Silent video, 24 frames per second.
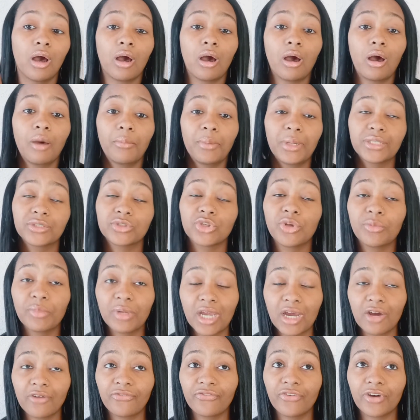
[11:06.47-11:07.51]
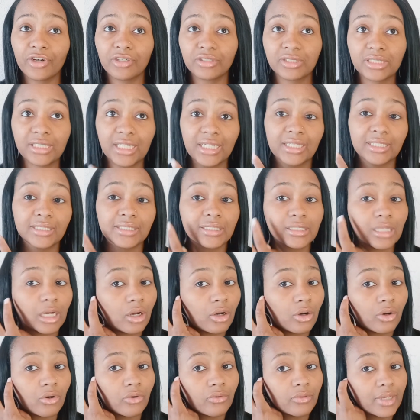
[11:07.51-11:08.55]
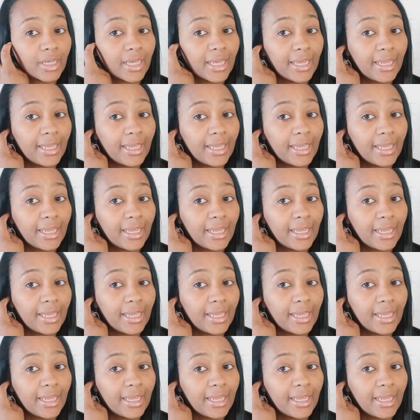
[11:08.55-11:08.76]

Um, that's going to be our first dance song.